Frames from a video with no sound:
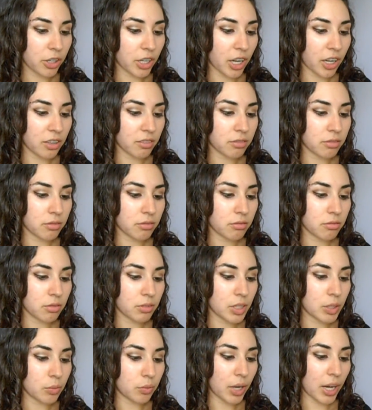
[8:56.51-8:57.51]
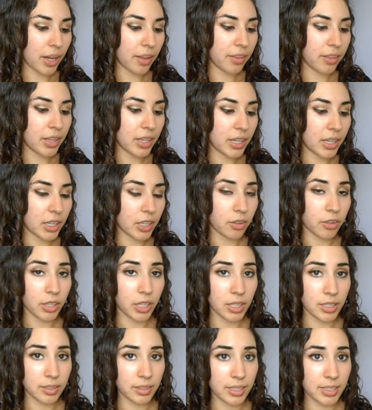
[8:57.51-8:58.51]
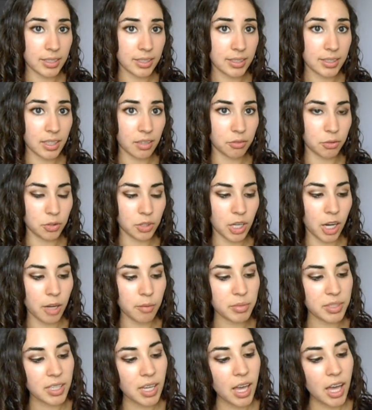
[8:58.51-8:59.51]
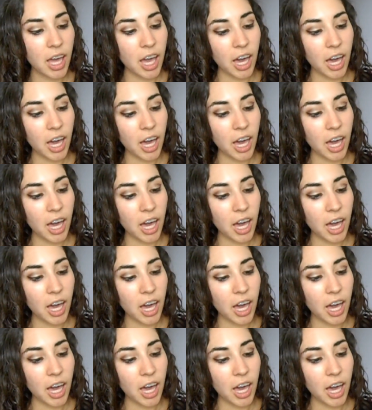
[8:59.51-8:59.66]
and I've reread the ingredients list several times.